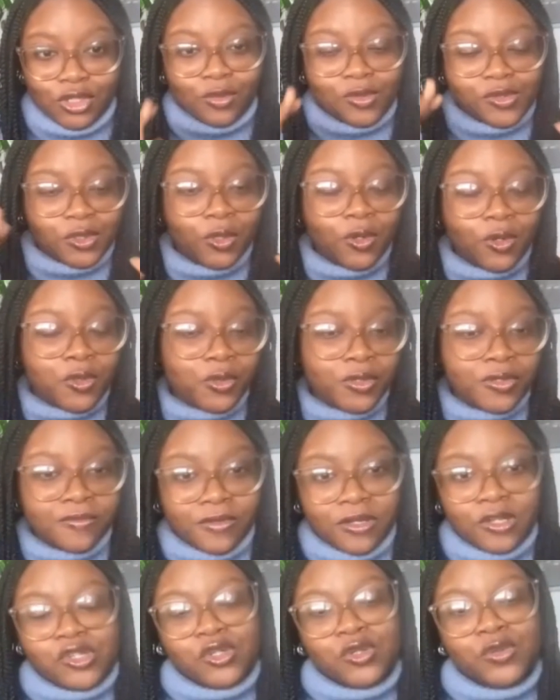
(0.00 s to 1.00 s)
It was all through a
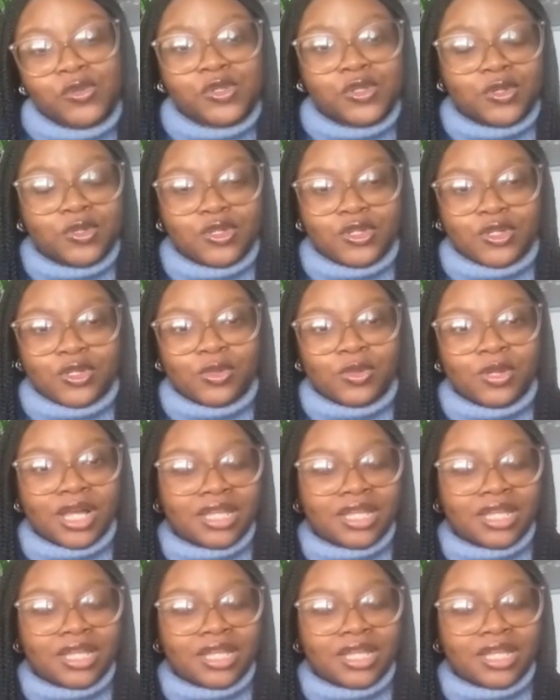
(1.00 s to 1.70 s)
virtual studio,